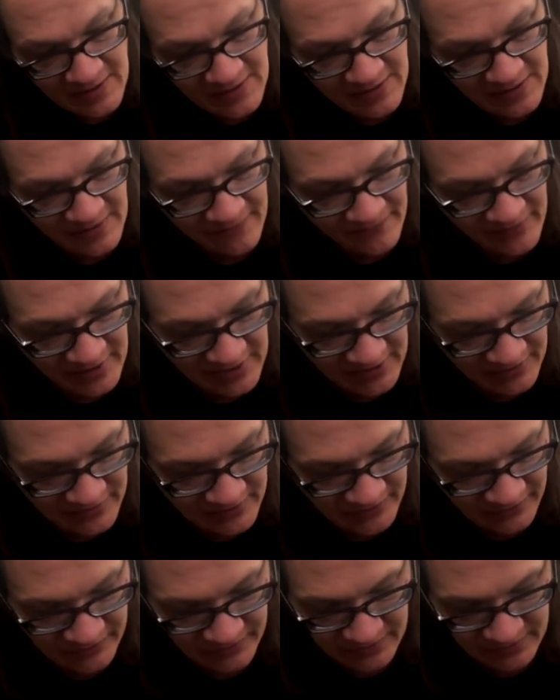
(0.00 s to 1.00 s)
And if I get
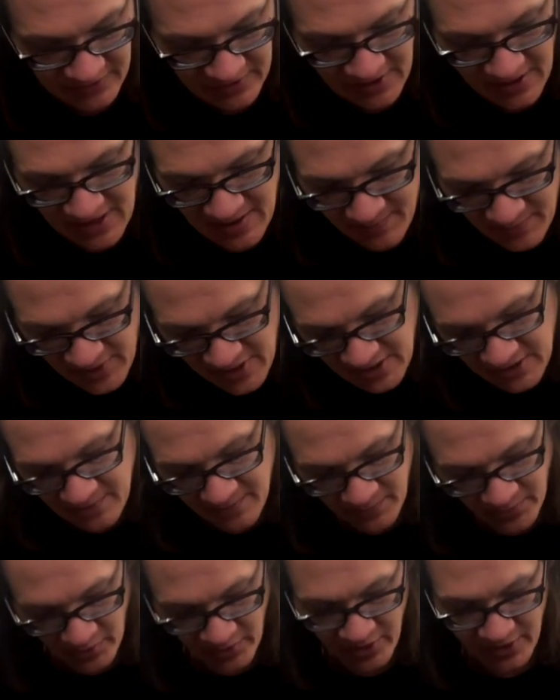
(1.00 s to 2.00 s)
this cap back in
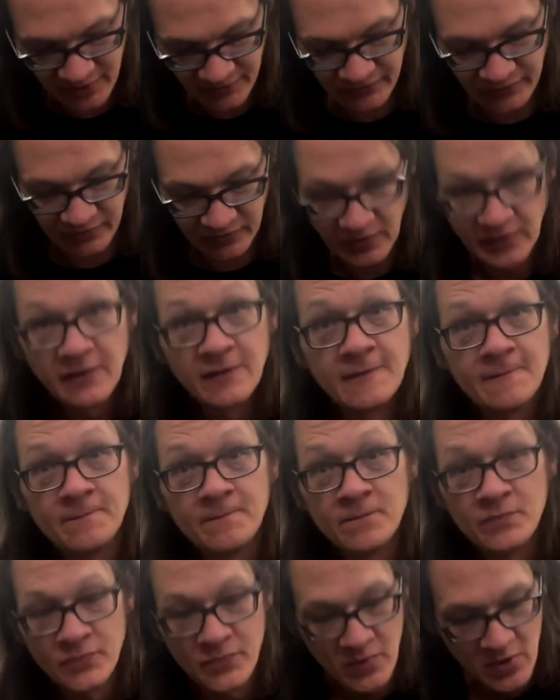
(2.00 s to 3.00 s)
place,
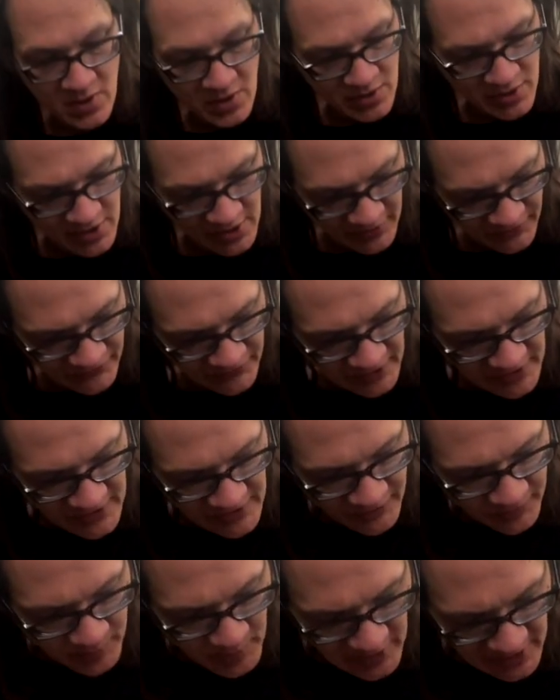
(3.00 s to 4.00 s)
you can see
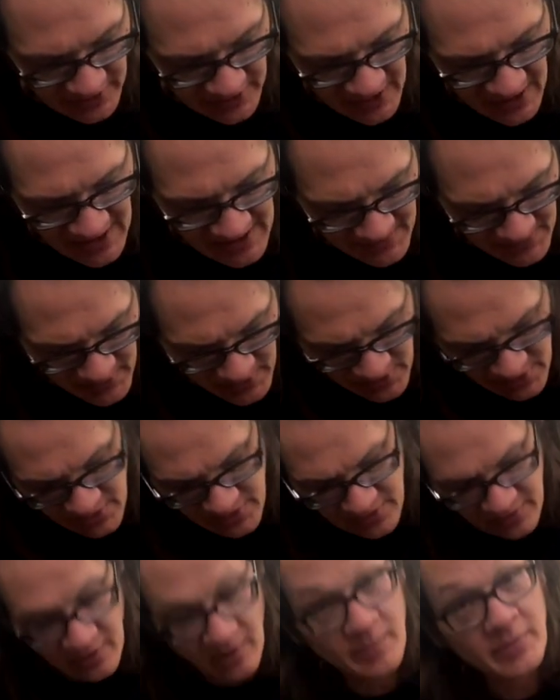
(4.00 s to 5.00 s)
this big gap,
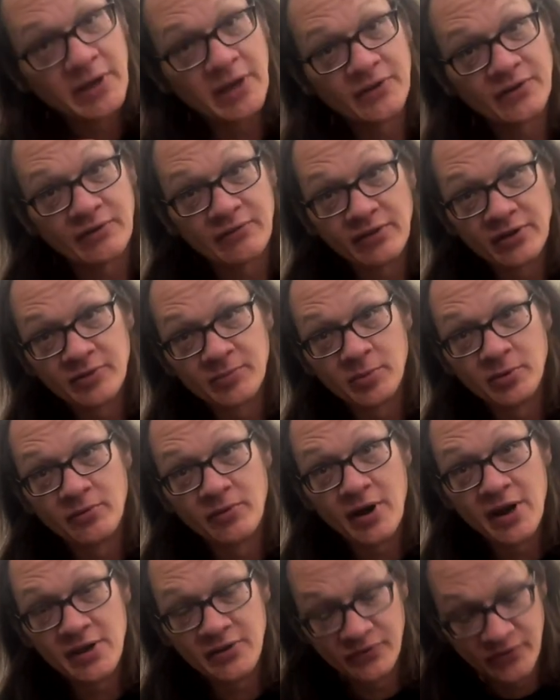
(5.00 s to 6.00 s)
you know, because everything's been
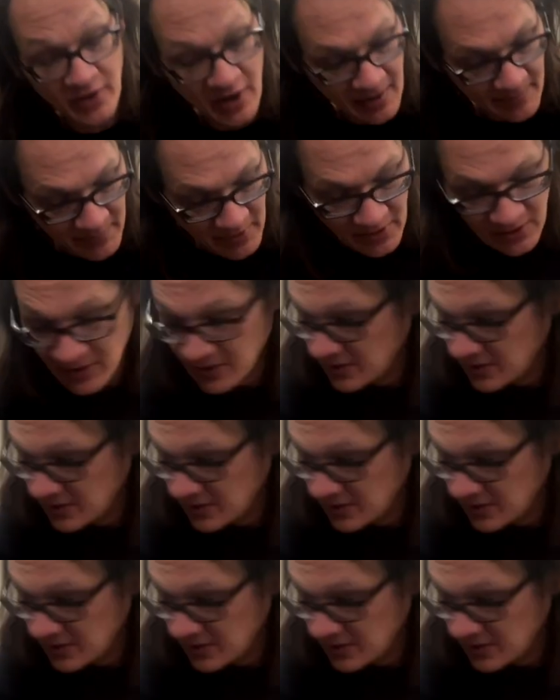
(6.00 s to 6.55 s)
raised up.